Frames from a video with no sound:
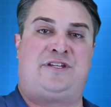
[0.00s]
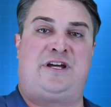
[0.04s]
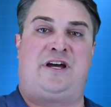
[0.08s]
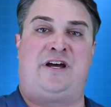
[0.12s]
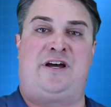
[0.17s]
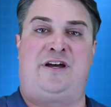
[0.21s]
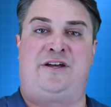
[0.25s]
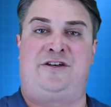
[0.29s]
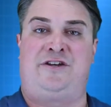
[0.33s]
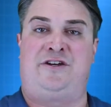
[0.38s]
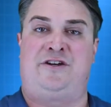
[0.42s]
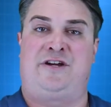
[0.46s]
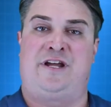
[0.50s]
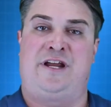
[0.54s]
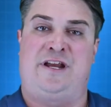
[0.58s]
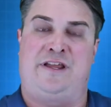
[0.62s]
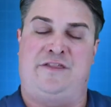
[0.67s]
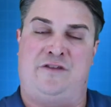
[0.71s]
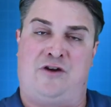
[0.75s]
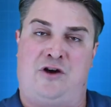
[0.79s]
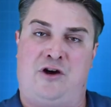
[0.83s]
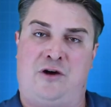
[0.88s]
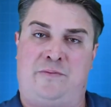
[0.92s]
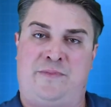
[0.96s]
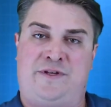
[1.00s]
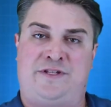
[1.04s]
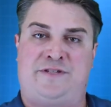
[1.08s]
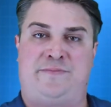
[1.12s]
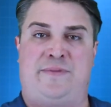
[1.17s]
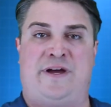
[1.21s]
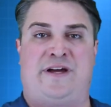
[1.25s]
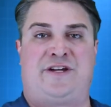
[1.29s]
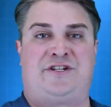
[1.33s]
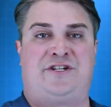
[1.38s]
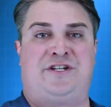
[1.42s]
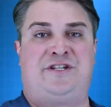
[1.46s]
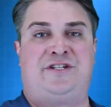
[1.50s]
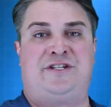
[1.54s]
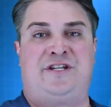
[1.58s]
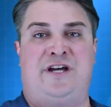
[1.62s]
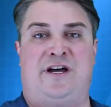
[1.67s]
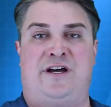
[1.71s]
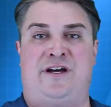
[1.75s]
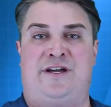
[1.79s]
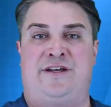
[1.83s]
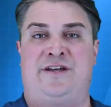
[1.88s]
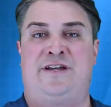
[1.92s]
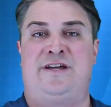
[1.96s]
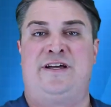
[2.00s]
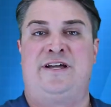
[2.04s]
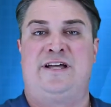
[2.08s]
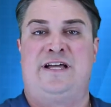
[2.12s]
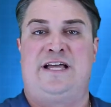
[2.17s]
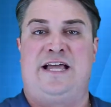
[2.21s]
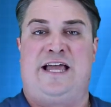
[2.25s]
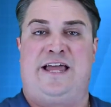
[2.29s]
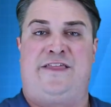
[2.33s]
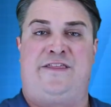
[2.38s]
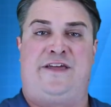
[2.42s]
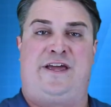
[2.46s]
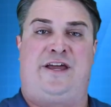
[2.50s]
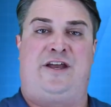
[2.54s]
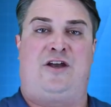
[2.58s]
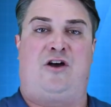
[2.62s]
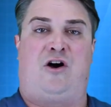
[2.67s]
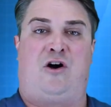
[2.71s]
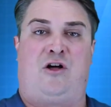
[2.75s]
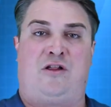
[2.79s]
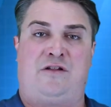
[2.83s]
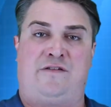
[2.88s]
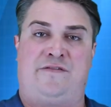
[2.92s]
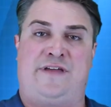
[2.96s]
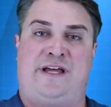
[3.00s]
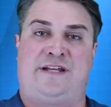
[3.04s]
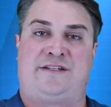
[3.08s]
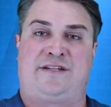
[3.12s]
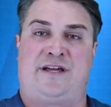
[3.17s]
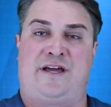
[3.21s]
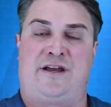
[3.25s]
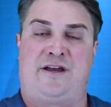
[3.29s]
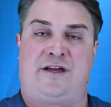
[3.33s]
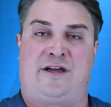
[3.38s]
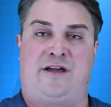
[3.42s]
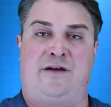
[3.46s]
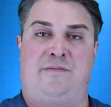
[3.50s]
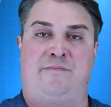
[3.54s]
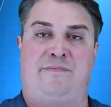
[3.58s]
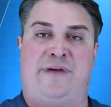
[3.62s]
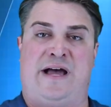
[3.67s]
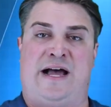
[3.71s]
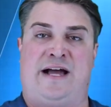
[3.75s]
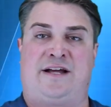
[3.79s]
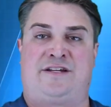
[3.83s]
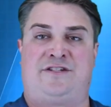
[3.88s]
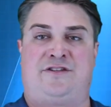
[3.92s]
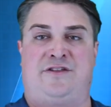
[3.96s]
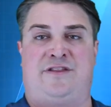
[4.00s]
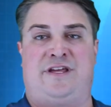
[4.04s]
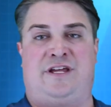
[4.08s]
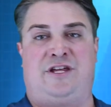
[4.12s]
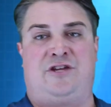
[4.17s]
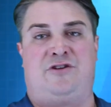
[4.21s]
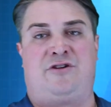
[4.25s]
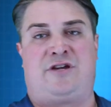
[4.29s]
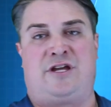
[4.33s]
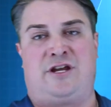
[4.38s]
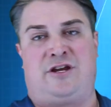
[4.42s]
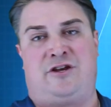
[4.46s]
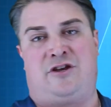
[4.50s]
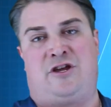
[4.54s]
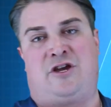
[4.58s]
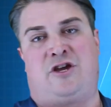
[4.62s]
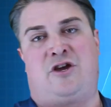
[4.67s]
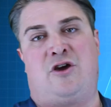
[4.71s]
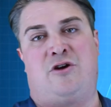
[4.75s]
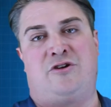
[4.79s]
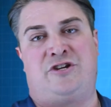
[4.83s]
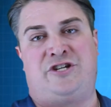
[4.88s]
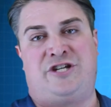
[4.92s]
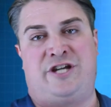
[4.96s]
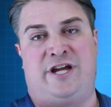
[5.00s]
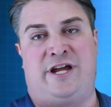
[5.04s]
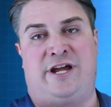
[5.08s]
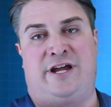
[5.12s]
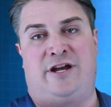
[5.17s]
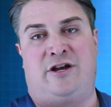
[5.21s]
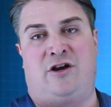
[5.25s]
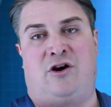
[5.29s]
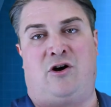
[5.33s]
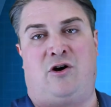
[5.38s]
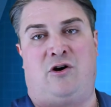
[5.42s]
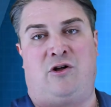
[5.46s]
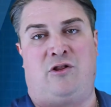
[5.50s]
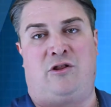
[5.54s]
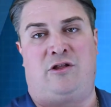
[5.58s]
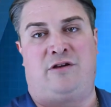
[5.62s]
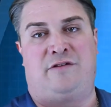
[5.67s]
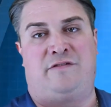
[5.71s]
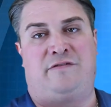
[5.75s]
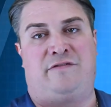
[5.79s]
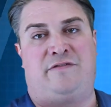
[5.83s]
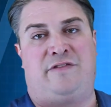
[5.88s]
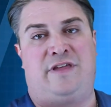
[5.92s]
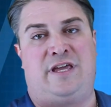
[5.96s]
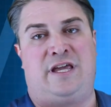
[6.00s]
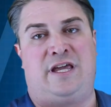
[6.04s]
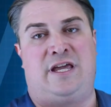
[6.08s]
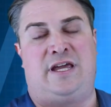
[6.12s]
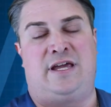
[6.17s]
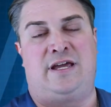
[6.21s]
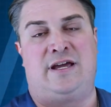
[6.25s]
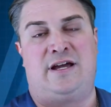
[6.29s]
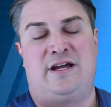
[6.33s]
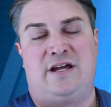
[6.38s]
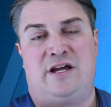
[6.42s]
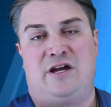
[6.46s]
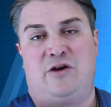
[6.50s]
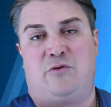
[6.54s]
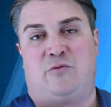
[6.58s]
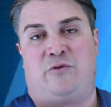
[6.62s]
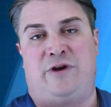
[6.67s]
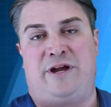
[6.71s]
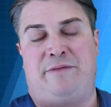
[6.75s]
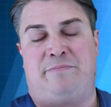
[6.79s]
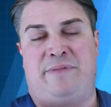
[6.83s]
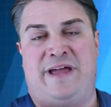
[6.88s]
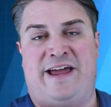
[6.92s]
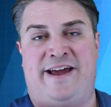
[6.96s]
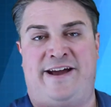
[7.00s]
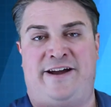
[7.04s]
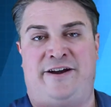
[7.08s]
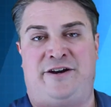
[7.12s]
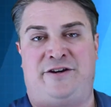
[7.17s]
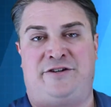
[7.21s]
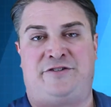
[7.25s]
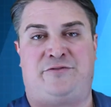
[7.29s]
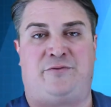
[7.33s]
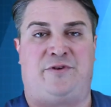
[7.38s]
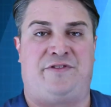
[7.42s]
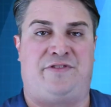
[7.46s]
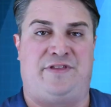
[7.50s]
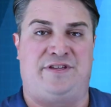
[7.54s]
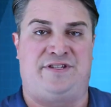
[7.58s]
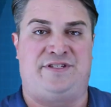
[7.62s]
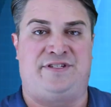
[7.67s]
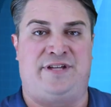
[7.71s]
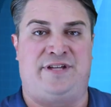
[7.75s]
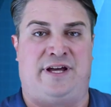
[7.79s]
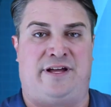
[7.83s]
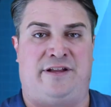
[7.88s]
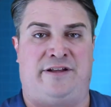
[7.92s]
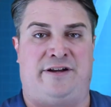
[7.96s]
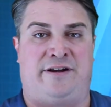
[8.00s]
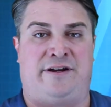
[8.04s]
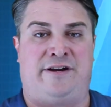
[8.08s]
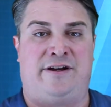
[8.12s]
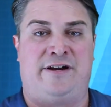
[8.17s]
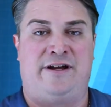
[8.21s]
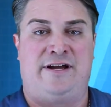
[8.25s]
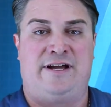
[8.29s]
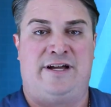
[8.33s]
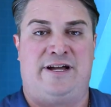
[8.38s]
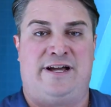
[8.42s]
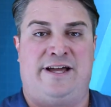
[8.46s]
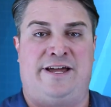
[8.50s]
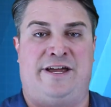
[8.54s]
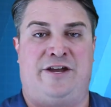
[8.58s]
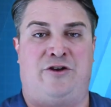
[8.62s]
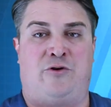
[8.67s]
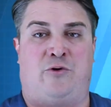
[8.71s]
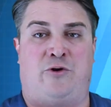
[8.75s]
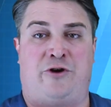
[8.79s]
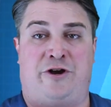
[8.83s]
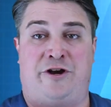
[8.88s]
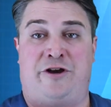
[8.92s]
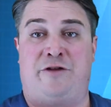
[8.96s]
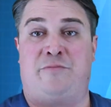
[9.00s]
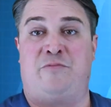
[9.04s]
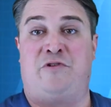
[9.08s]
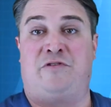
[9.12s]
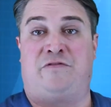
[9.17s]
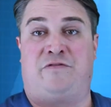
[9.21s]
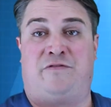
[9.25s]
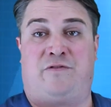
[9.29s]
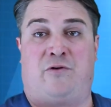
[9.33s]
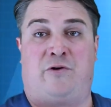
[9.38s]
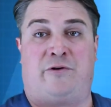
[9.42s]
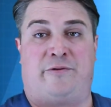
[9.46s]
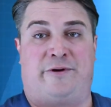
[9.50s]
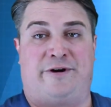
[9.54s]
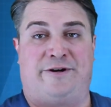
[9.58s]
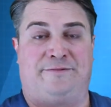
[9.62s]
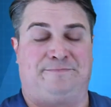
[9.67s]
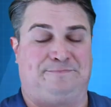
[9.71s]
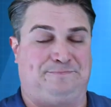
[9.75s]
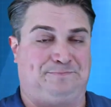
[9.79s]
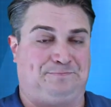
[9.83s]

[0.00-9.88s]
done, you're getting the home inspection done, and then all of that's going to come back so that you can negotiate all of the repairs with the seller in order to move forward.